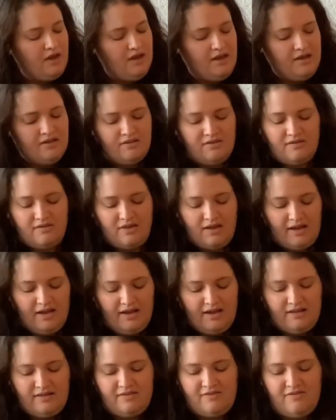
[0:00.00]

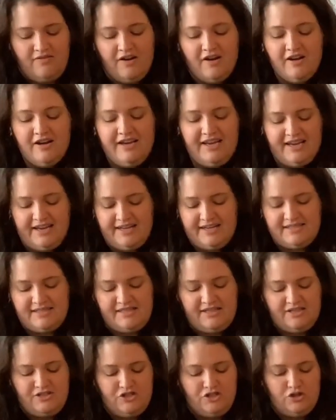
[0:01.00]
it's very
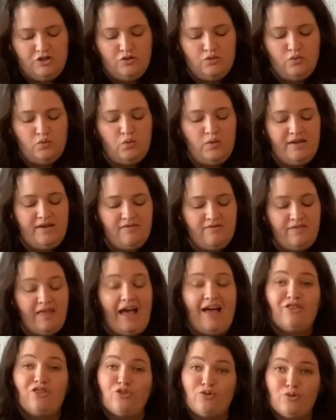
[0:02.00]
easy to weave
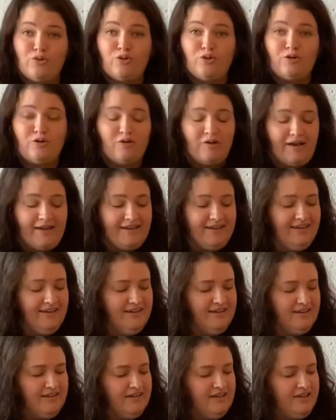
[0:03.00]
that through the grid.
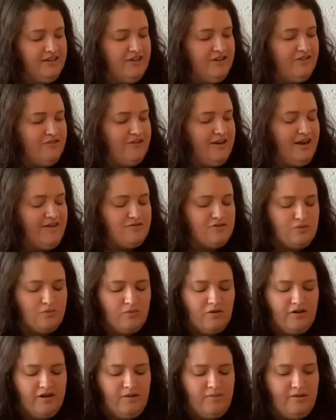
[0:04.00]
You don't have to
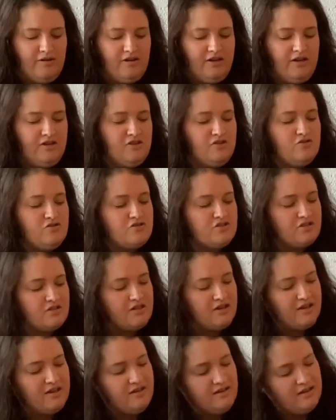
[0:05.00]
worry about it
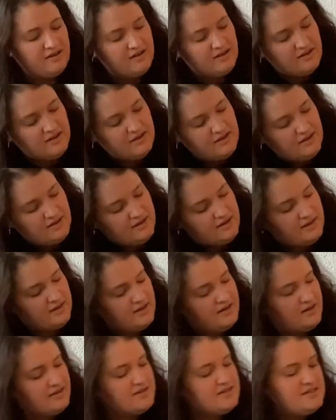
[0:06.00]
usually
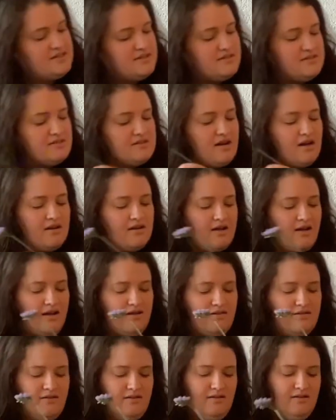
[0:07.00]
getting stuck
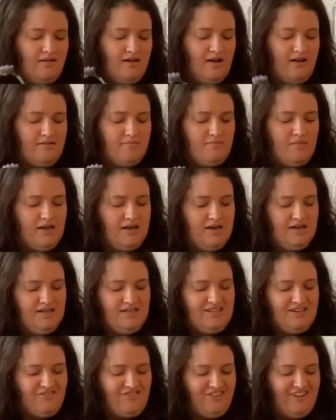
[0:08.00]
on many
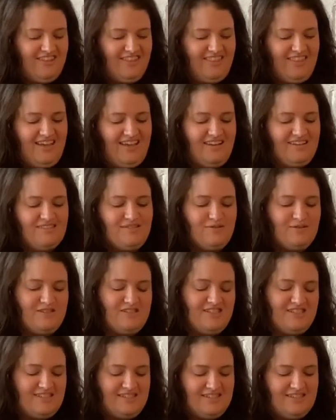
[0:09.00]
different things, which
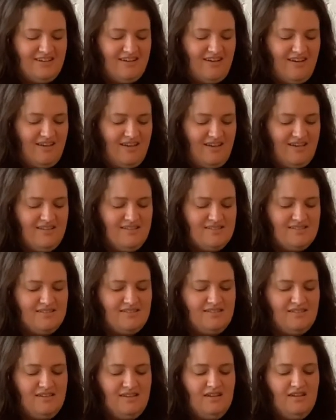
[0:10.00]
is nice
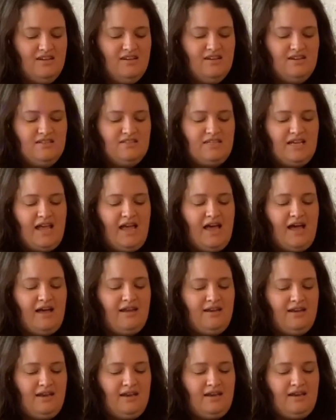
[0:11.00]
to
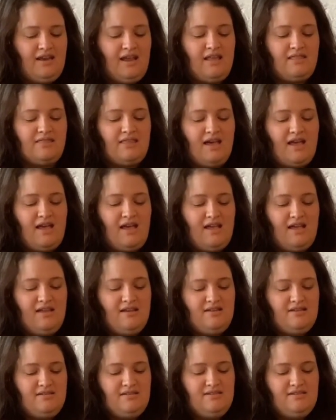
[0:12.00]
add in at the
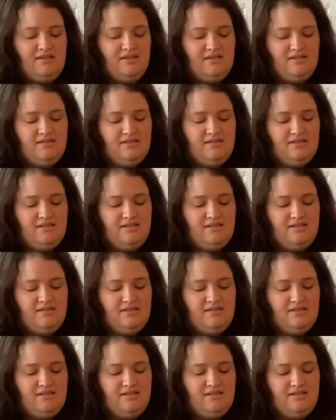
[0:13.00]
end.